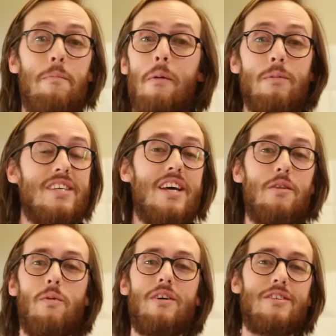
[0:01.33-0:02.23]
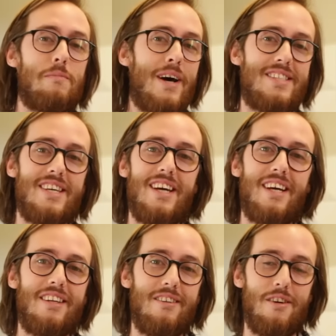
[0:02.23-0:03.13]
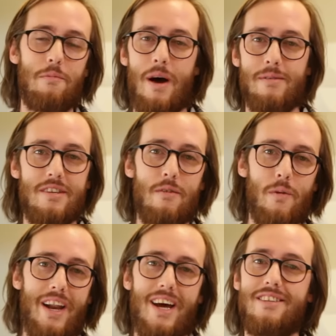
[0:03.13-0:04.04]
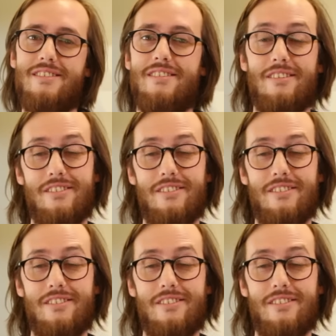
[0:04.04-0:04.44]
People say the world's about to end. Obama's leaving the White House.